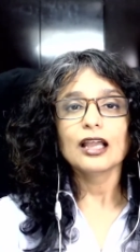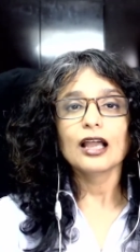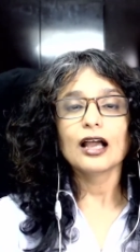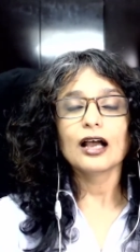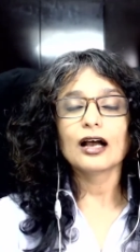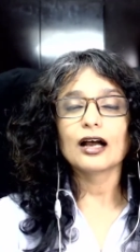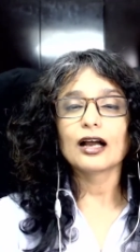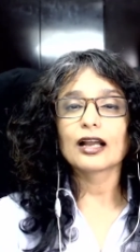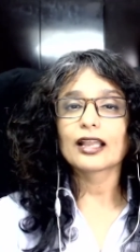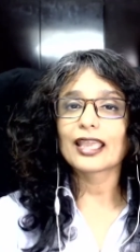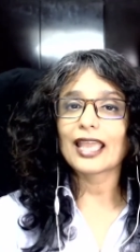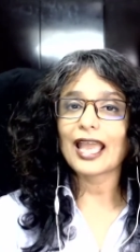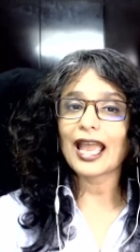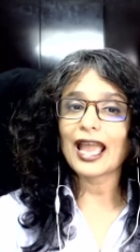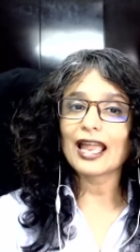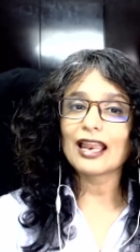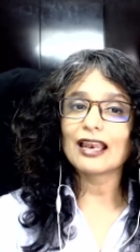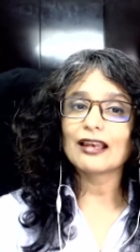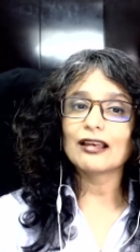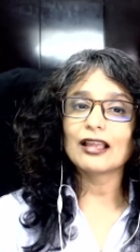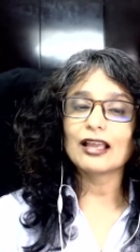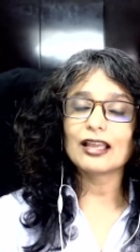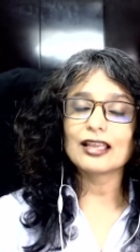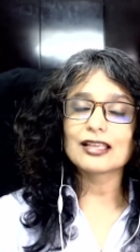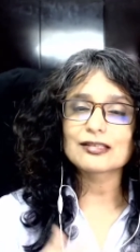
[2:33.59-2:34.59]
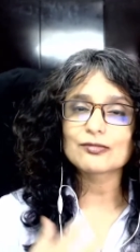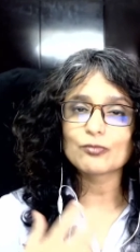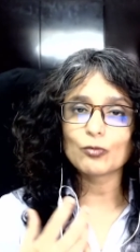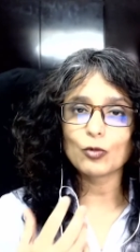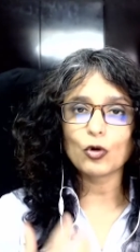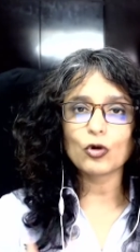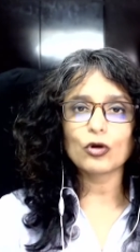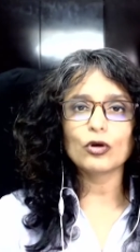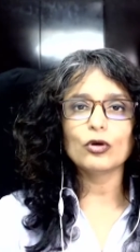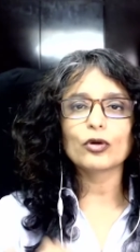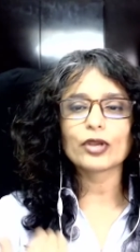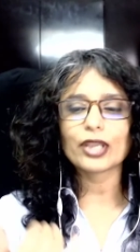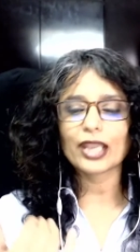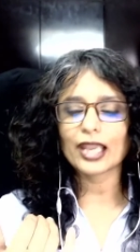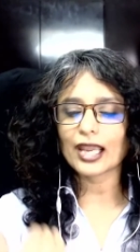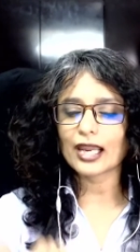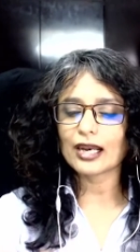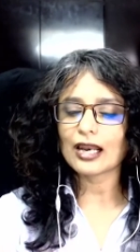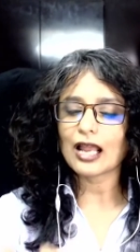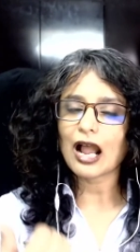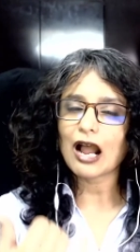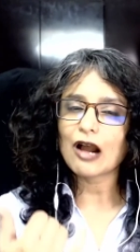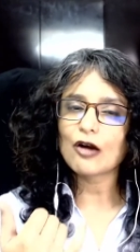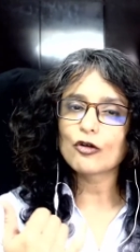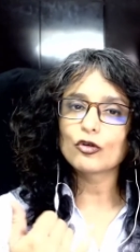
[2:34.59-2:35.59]
is more looking at
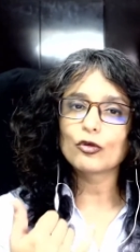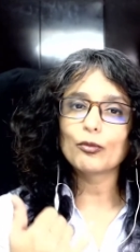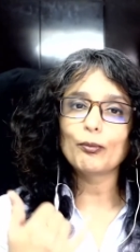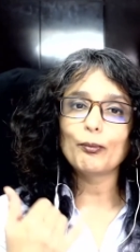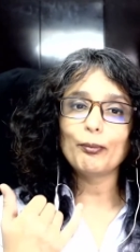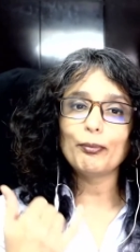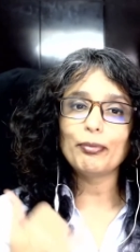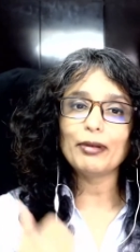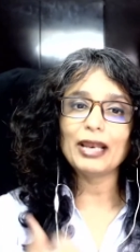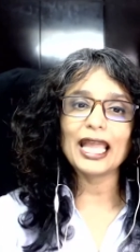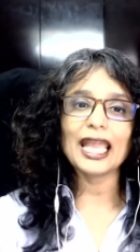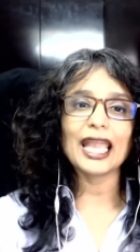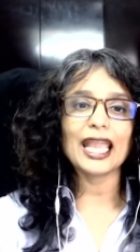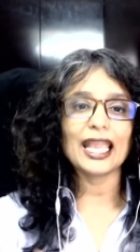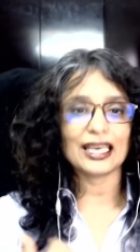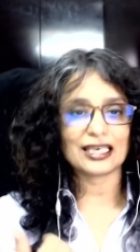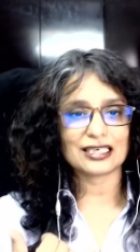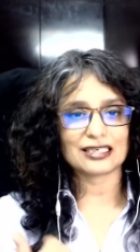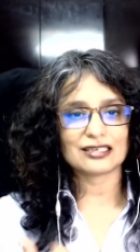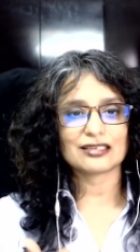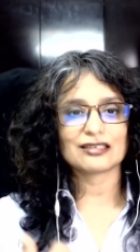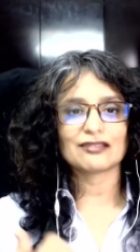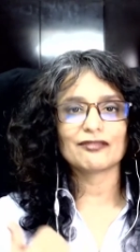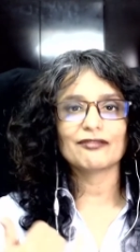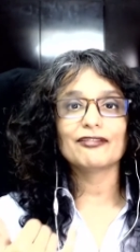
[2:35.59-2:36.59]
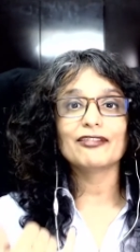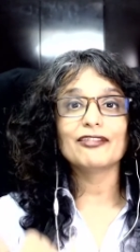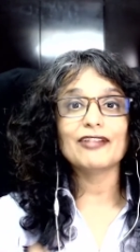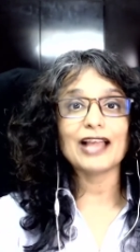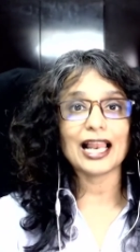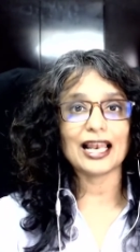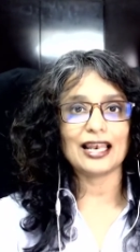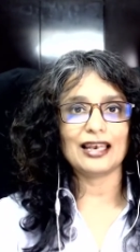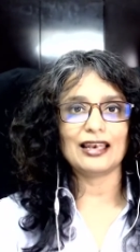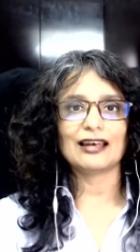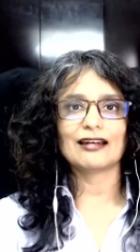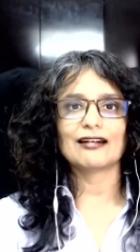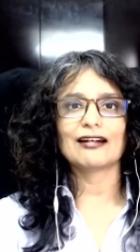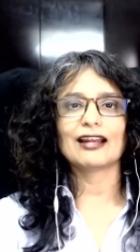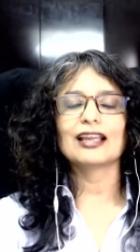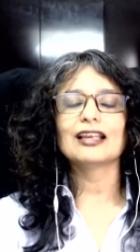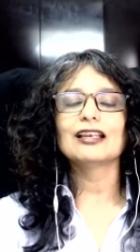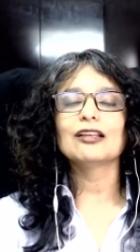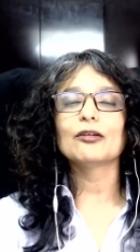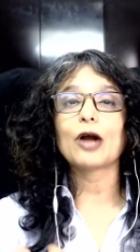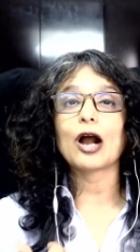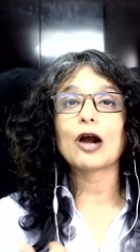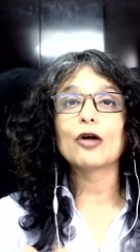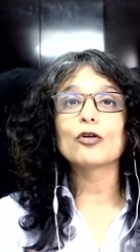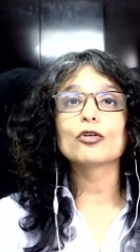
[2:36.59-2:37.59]
how to play it well, right?
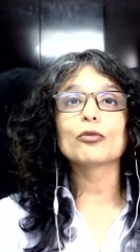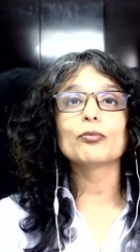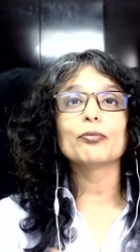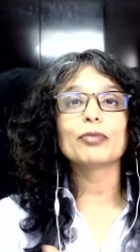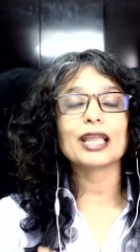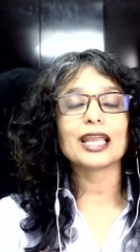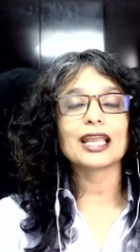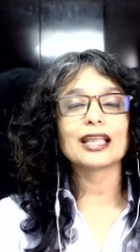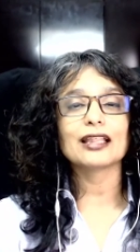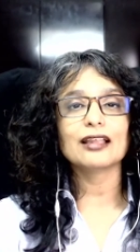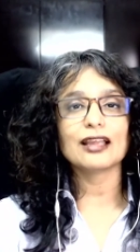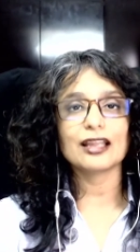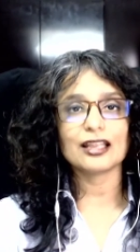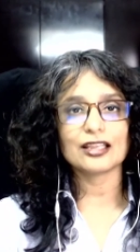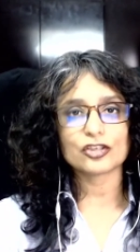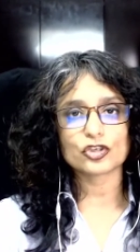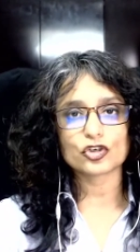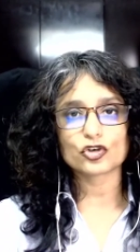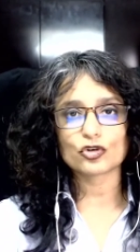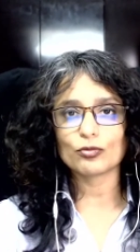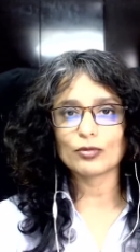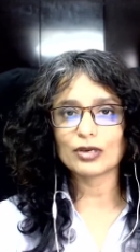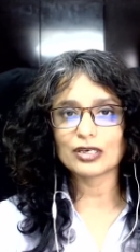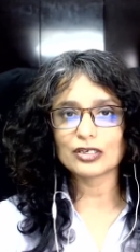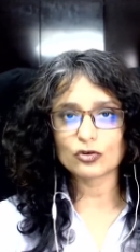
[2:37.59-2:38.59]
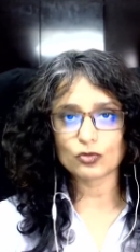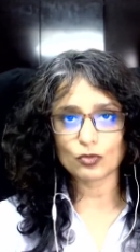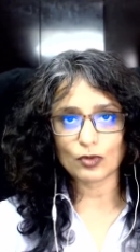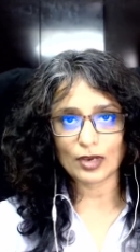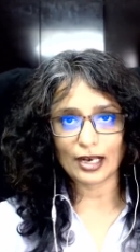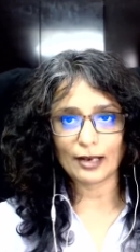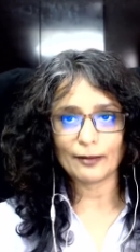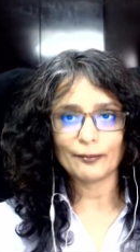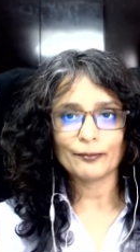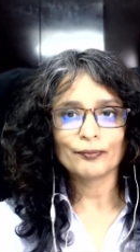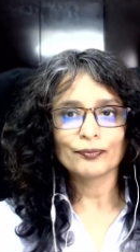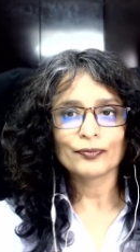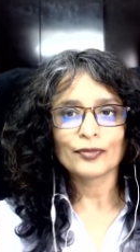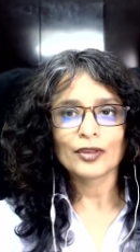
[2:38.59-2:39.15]
How to play the instrument well.